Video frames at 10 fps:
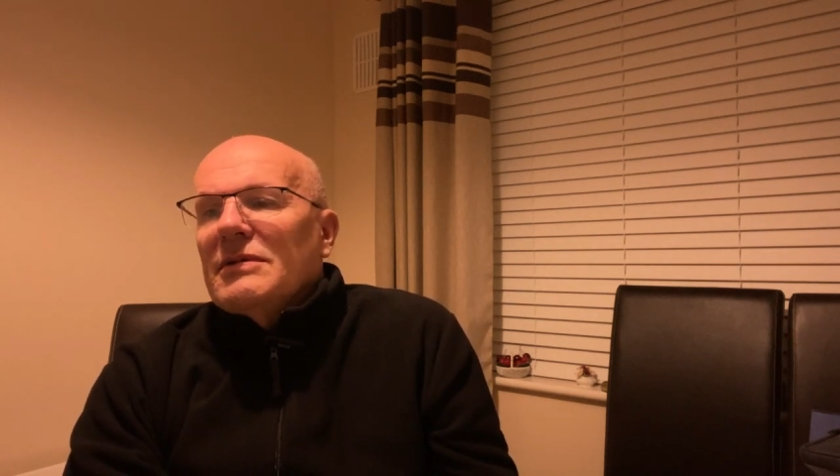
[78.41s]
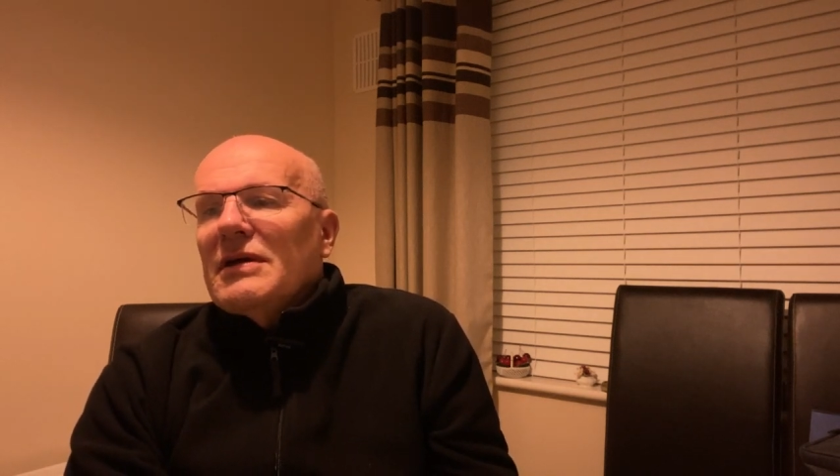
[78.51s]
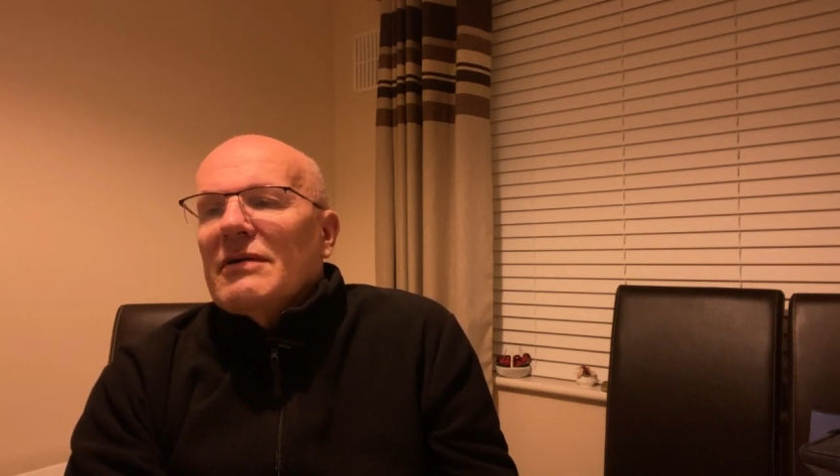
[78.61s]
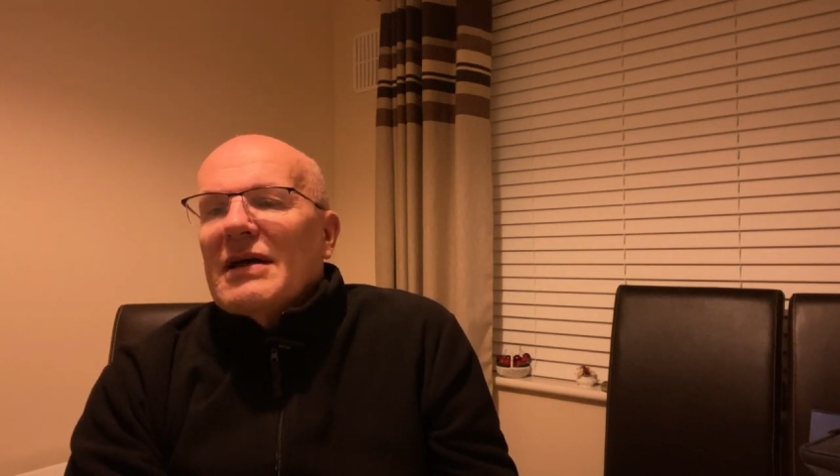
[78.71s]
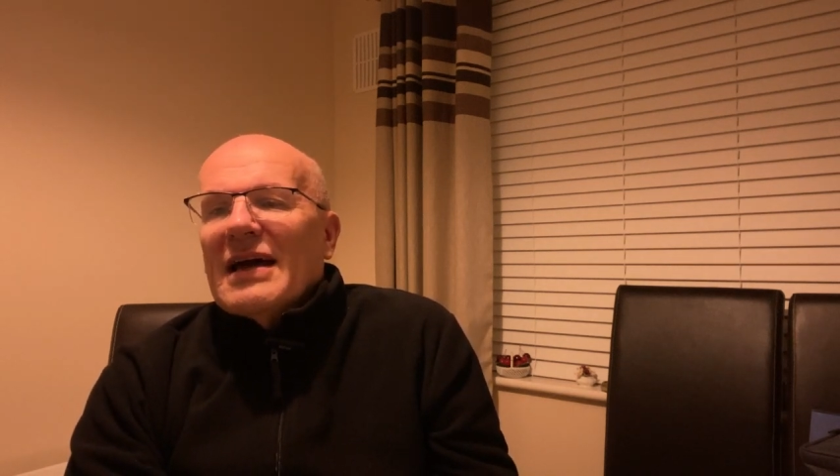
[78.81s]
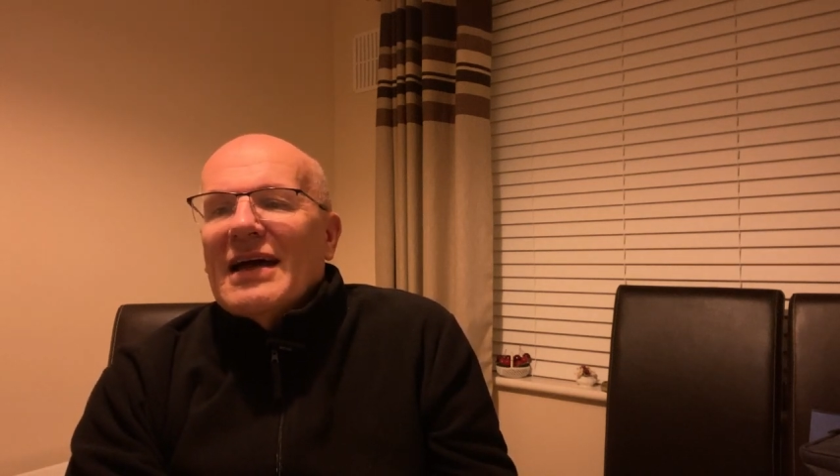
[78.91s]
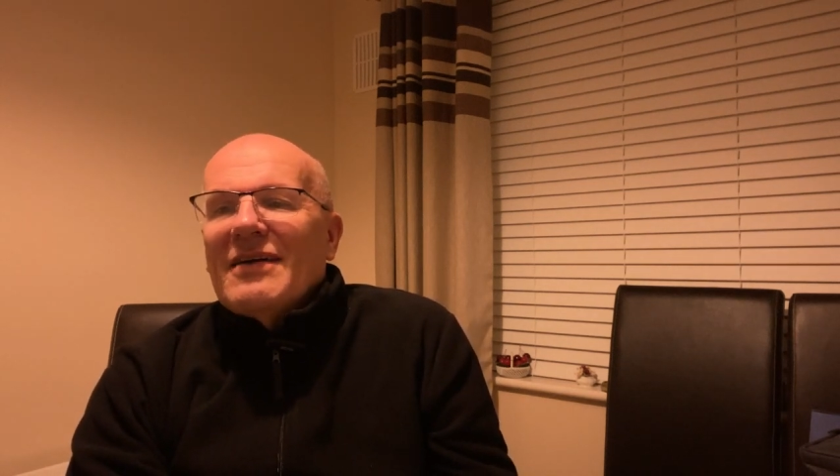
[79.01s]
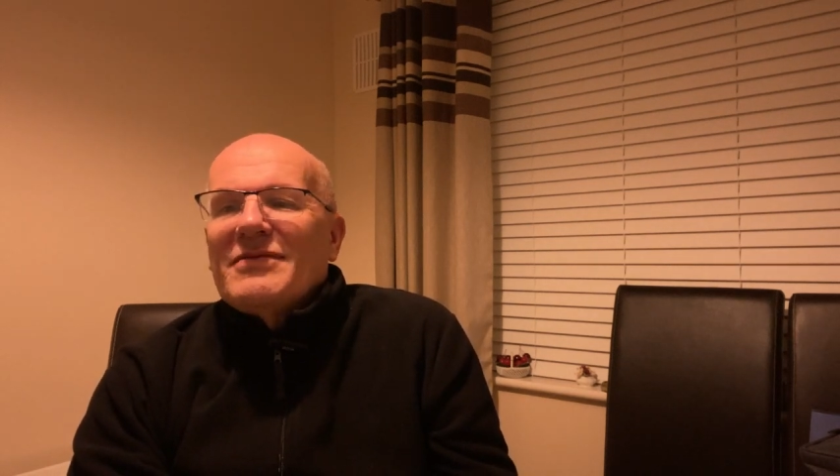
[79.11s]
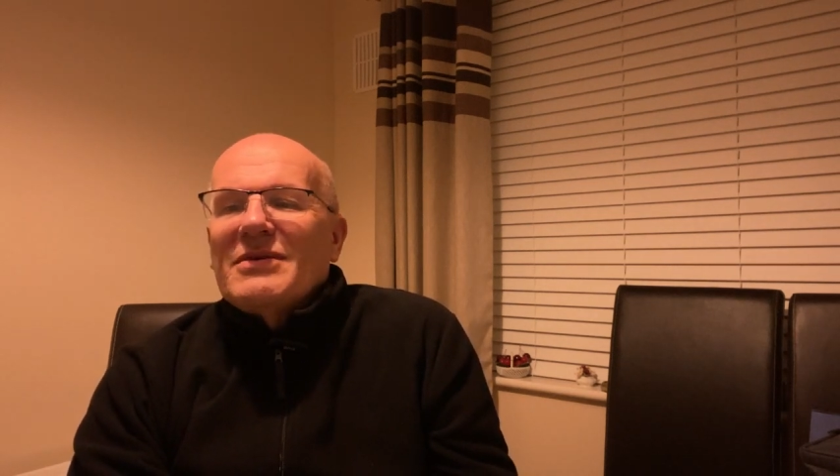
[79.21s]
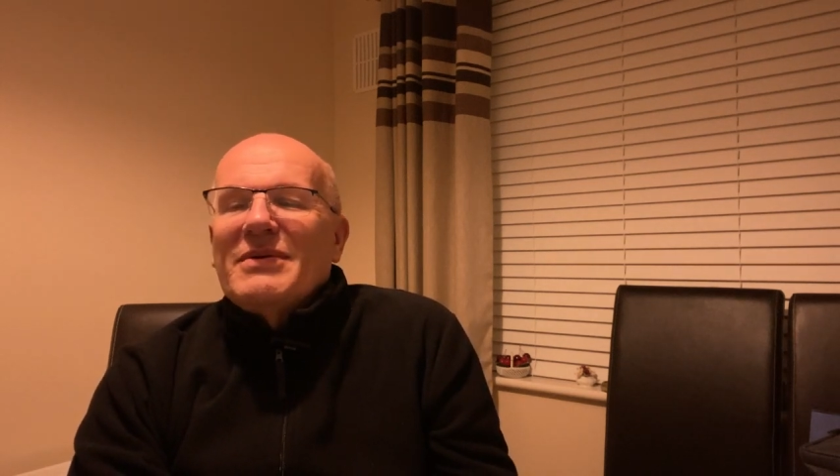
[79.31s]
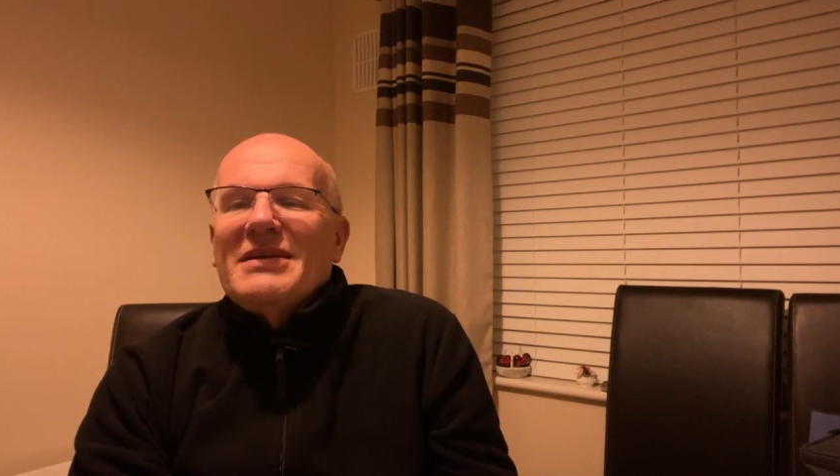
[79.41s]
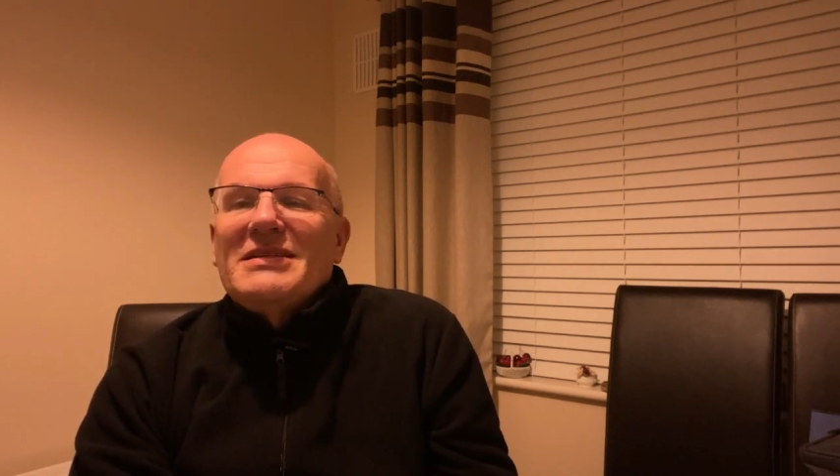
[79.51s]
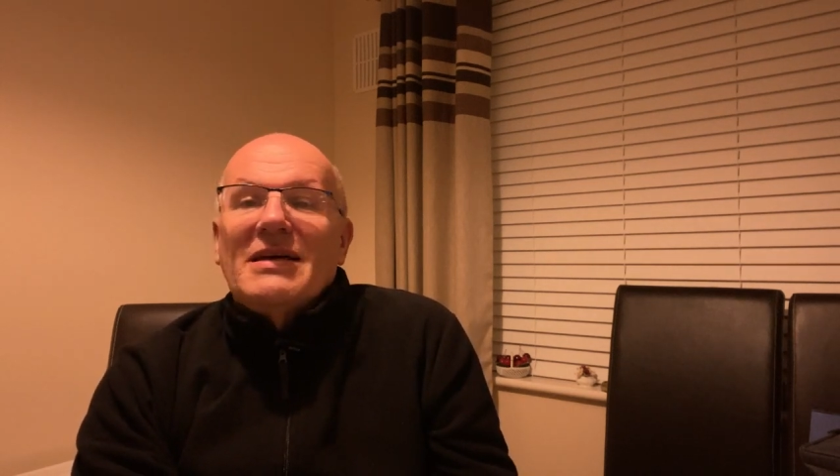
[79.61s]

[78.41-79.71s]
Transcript: We don't have to be